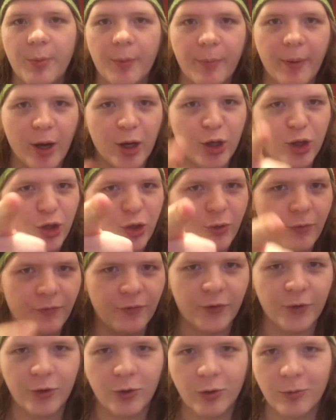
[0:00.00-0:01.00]
prepare you
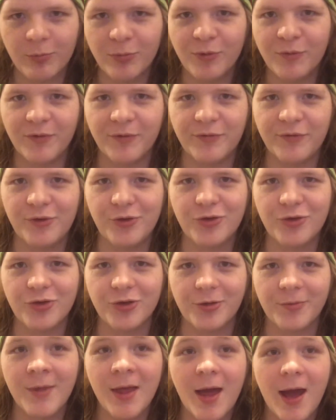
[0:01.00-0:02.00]
for your movie
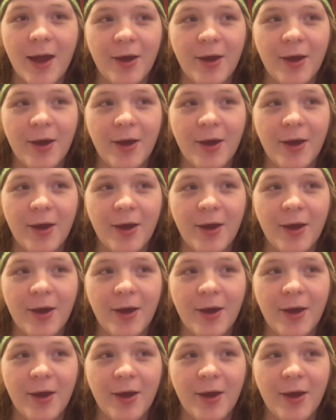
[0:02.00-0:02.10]
future.